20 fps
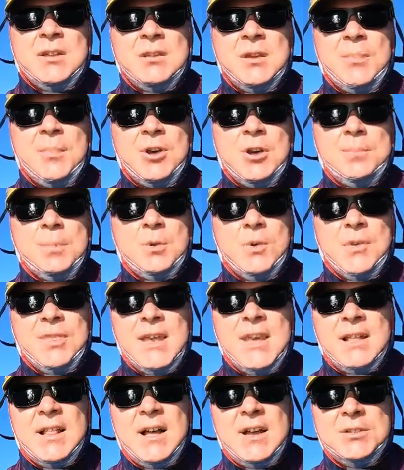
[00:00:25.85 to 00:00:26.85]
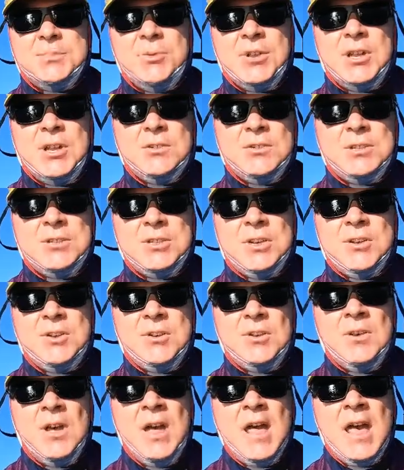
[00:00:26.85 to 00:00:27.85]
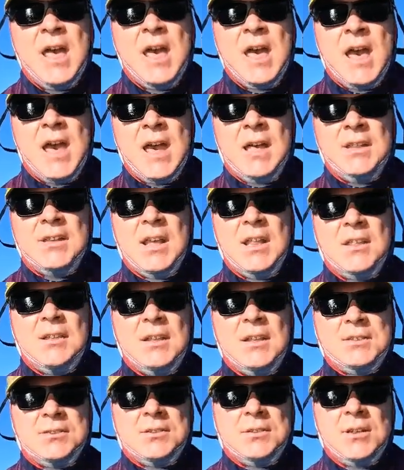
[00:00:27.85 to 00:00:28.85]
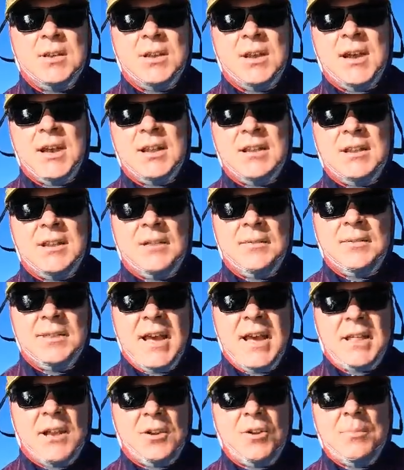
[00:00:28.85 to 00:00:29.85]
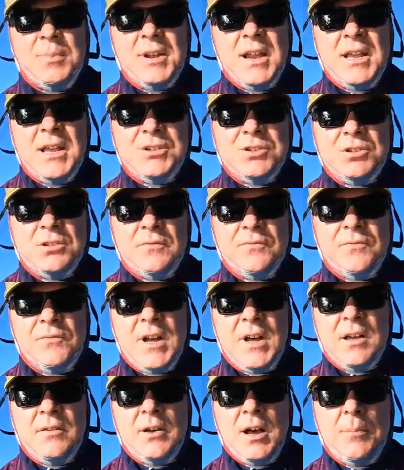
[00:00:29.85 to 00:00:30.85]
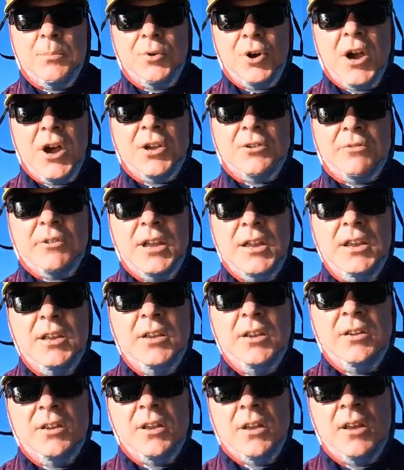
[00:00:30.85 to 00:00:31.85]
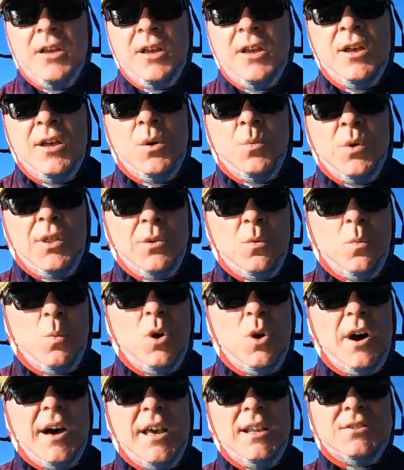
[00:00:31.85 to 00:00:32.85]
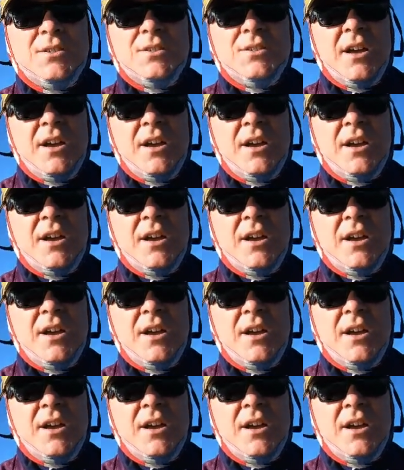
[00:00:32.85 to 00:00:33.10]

The purple with yellow is pretty good too and then this another combination of uh, a bright green with a white.